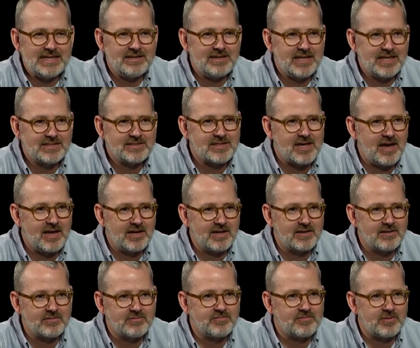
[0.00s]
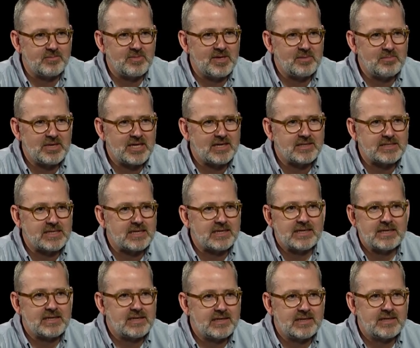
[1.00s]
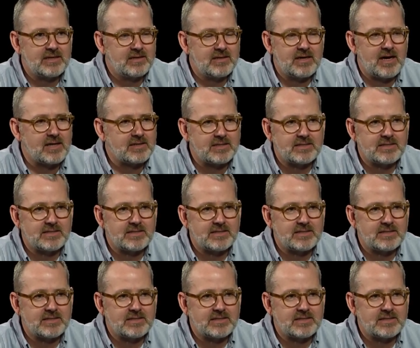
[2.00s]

exciting for me because it got